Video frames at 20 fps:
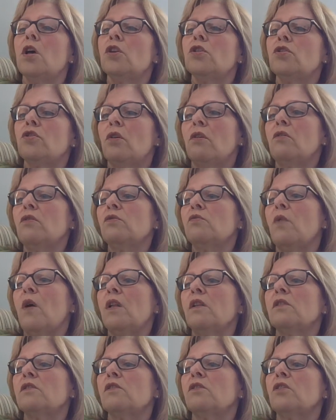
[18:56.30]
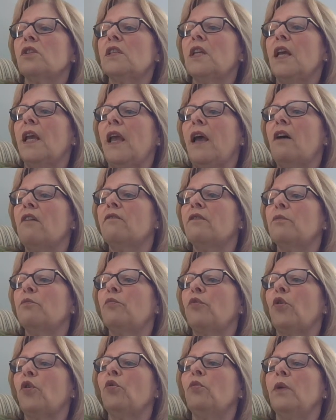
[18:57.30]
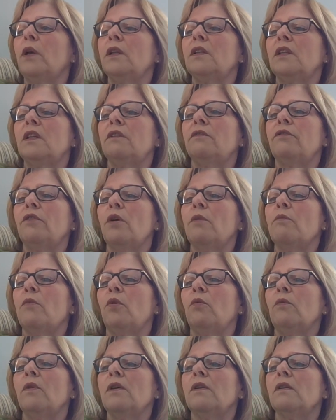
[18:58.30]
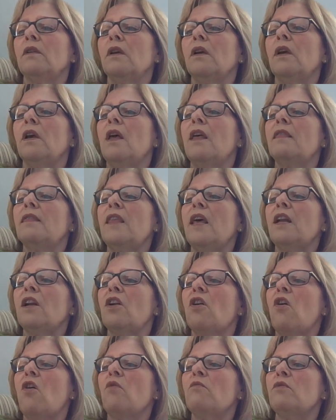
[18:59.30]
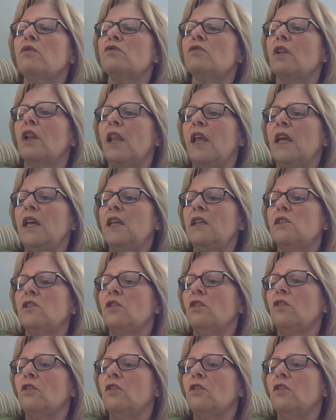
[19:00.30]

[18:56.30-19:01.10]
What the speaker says: Charles Wallace looked at Calvin probingly for a moment. Then an almost glazed